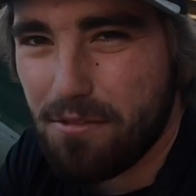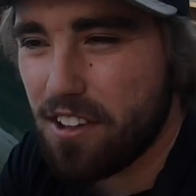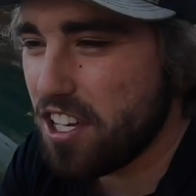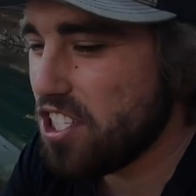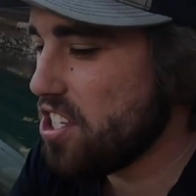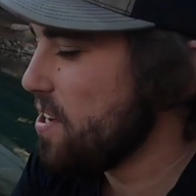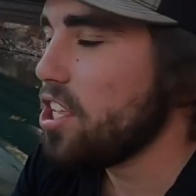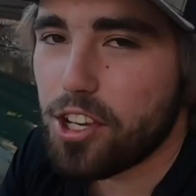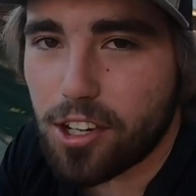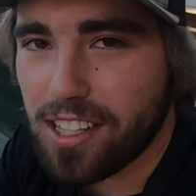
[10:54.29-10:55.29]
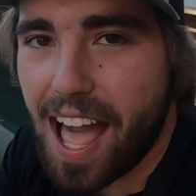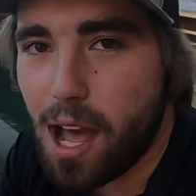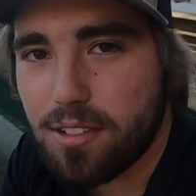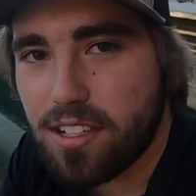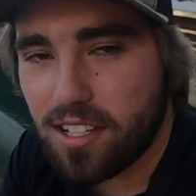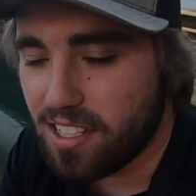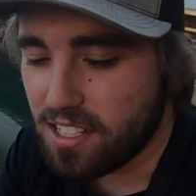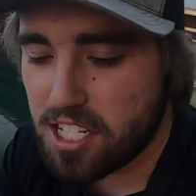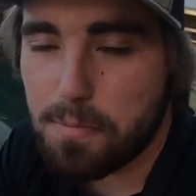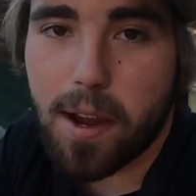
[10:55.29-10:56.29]
fish, you're allowed to
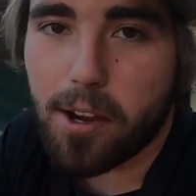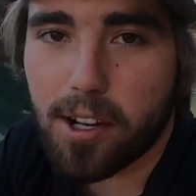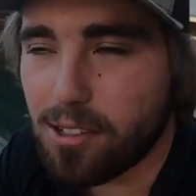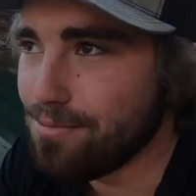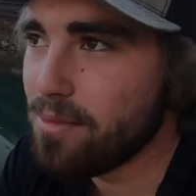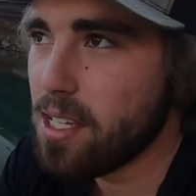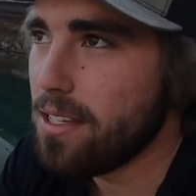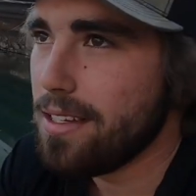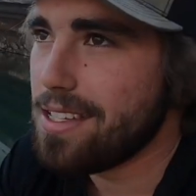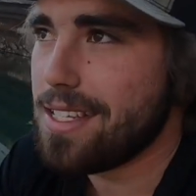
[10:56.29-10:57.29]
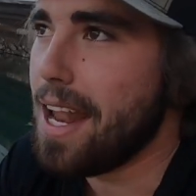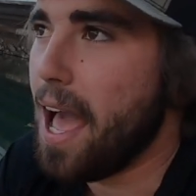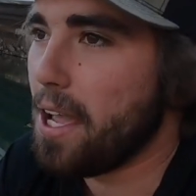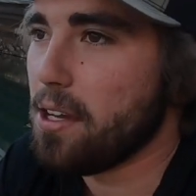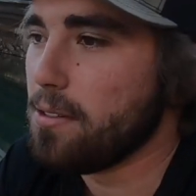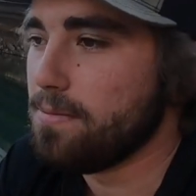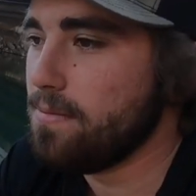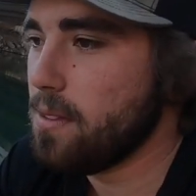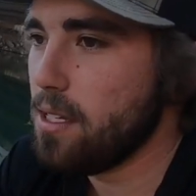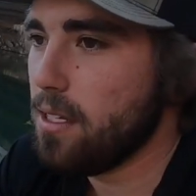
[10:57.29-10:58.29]
spear them, snag them,
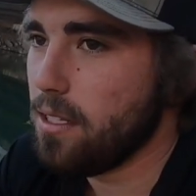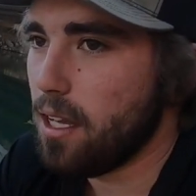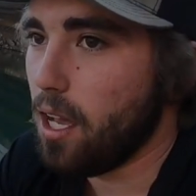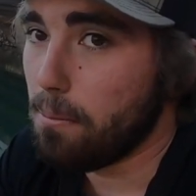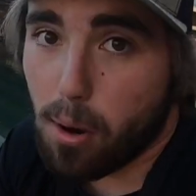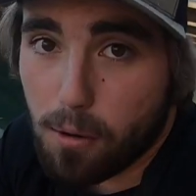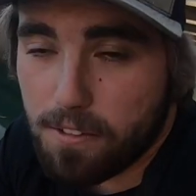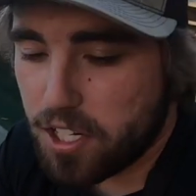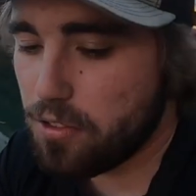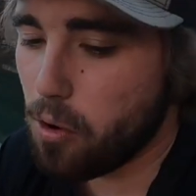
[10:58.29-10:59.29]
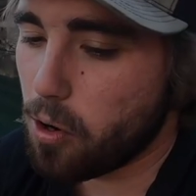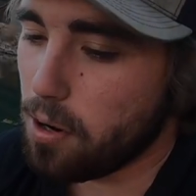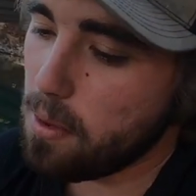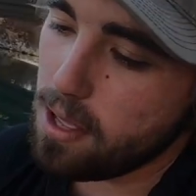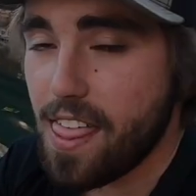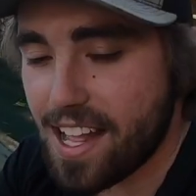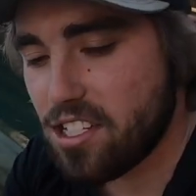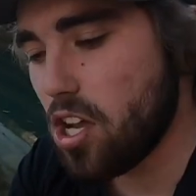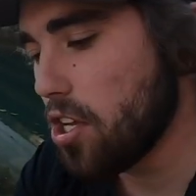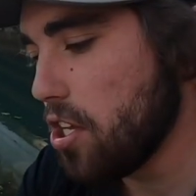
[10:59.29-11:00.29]
uh, bowfish for them.
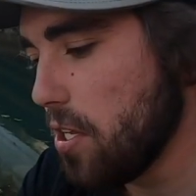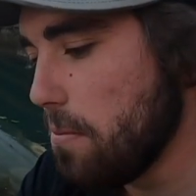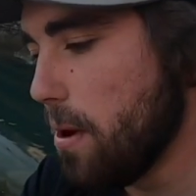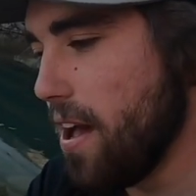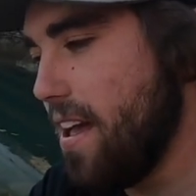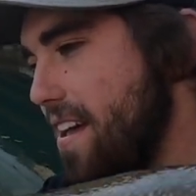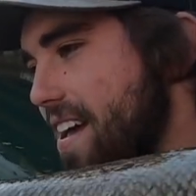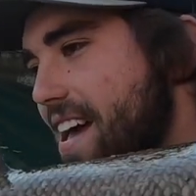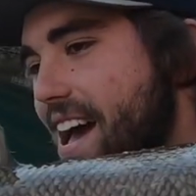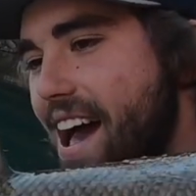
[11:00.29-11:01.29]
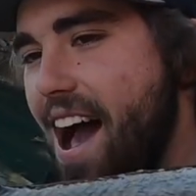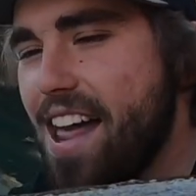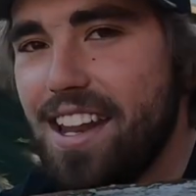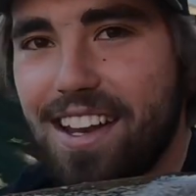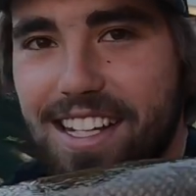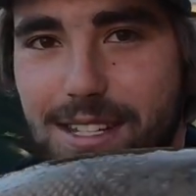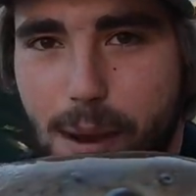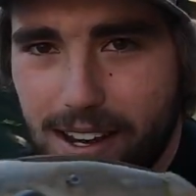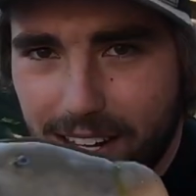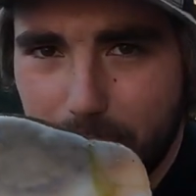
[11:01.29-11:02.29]
That's all good, but I didn't
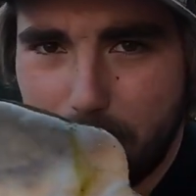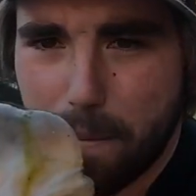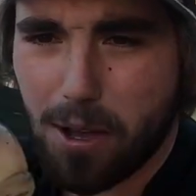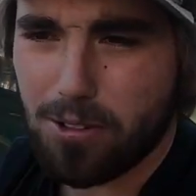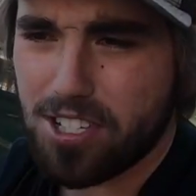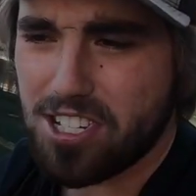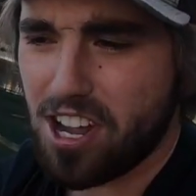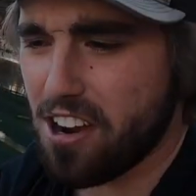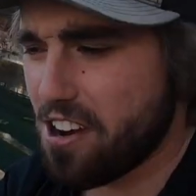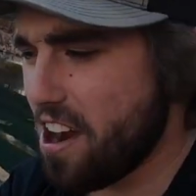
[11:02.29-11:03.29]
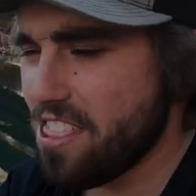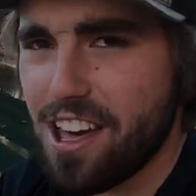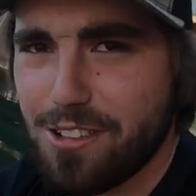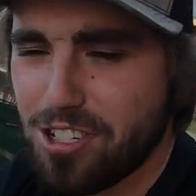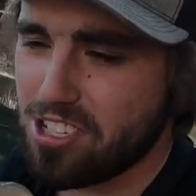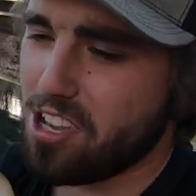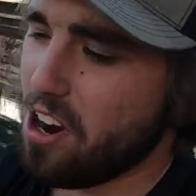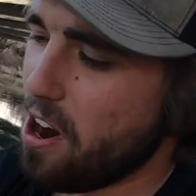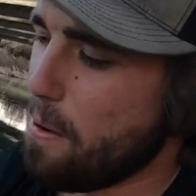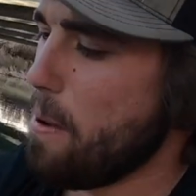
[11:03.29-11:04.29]
expect it to be a big old sucker. I thought it was just a carp.